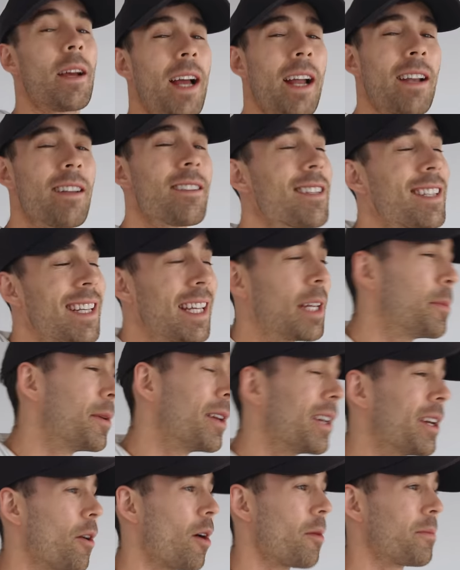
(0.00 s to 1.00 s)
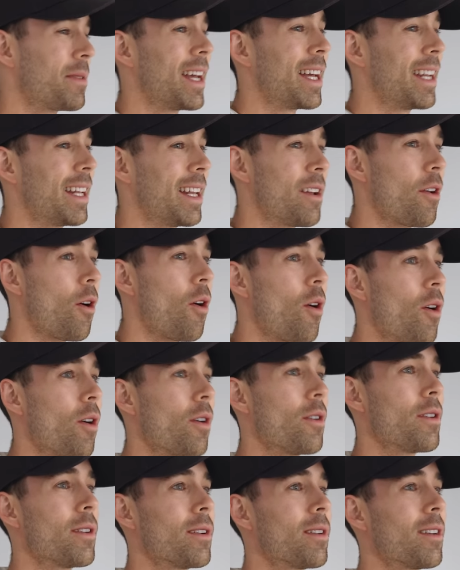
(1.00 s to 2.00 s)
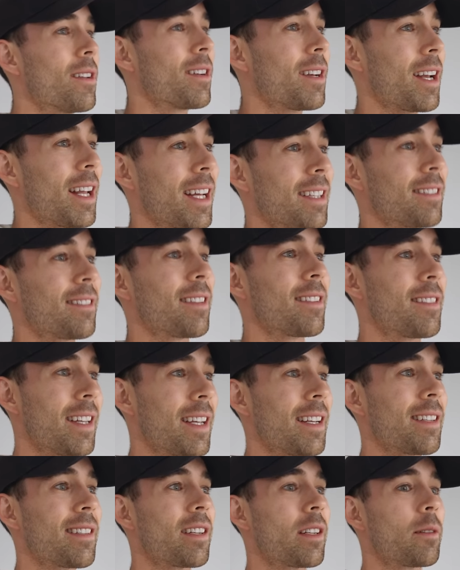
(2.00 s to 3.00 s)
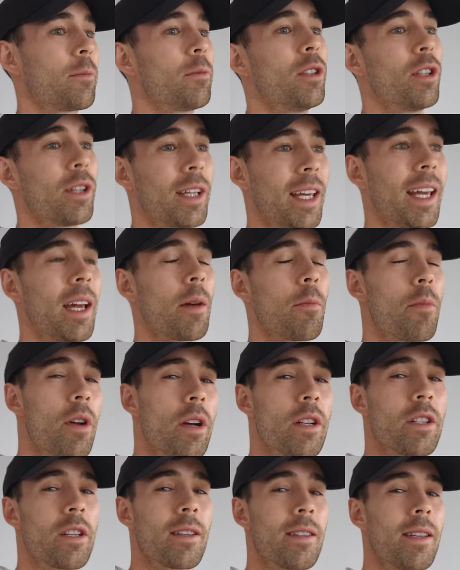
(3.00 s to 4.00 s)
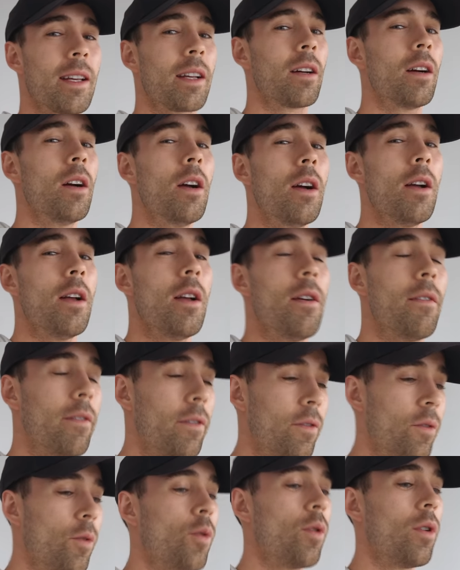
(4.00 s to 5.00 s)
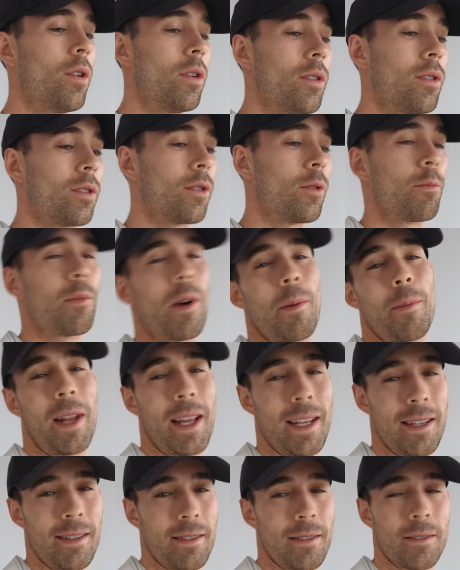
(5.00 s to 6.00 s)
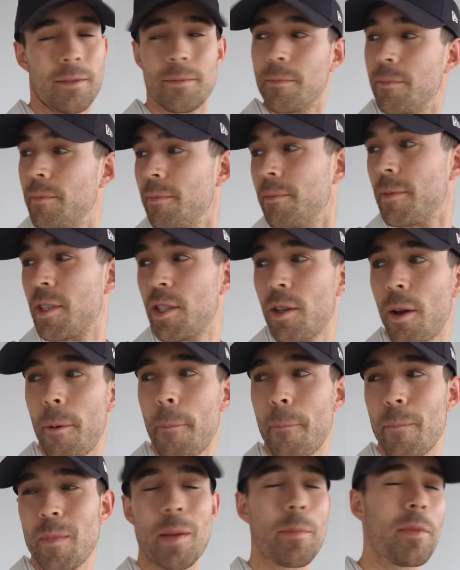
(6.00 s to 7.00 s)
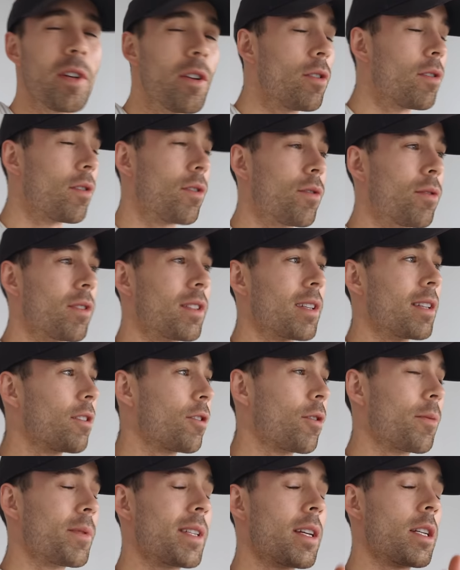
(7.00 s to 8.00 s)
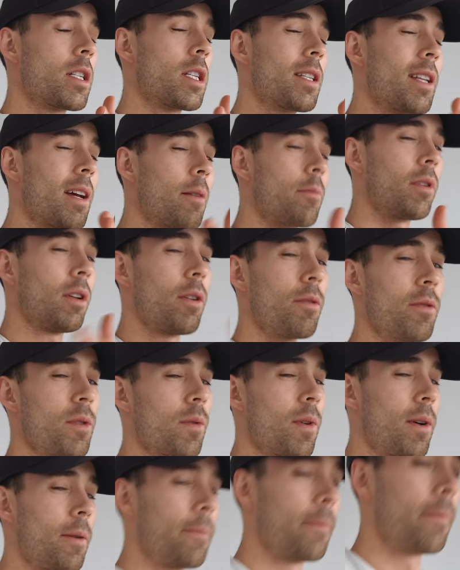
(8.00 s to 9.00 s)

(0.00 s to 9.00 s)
kind of just keeping you updated on like the things that I'm looking at purchasing for my place. So let me know your thoughts in the comment section down below as well.